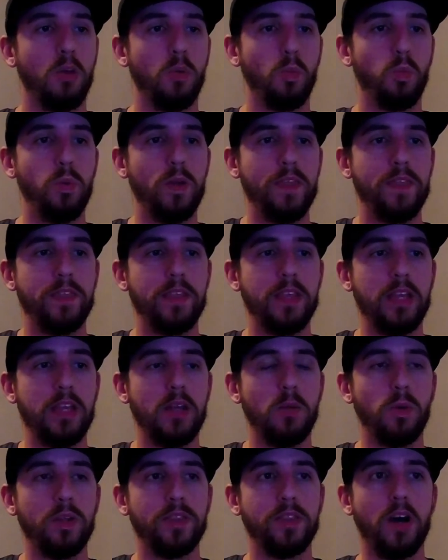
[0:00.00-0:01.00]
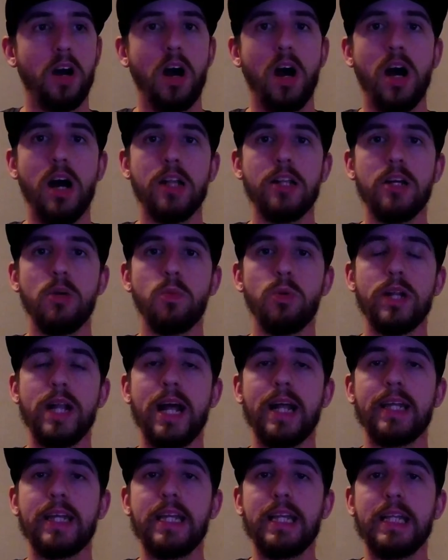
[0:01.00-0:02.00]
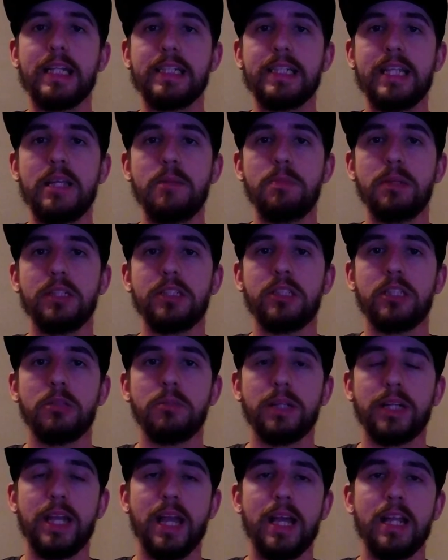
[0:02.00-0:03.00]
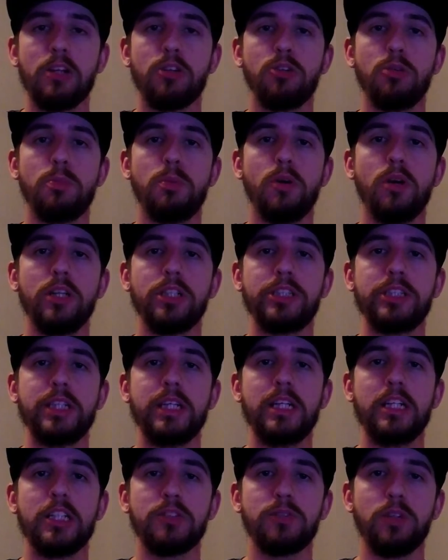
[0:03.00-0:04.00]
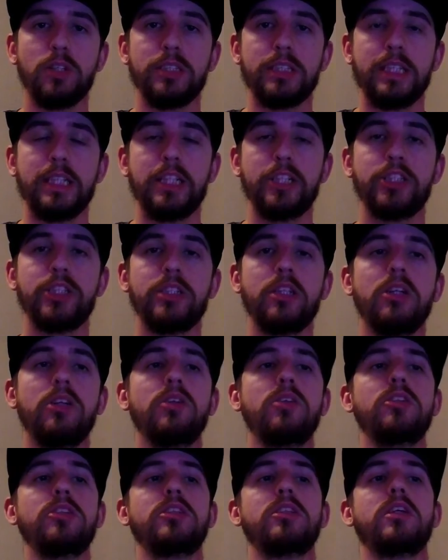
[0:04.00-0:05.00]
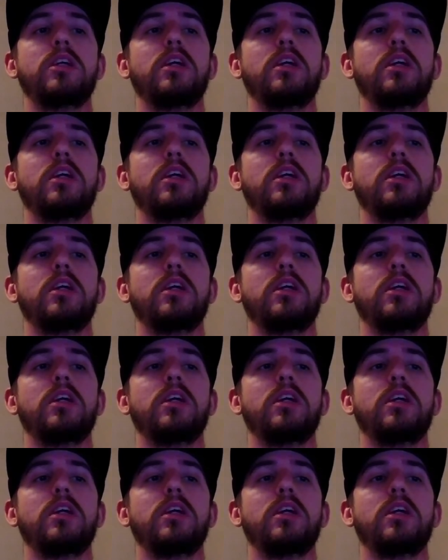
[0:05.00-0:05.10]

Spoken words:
With the Honda, we're not getting deep into the mechanical parts yet as far as the engine goes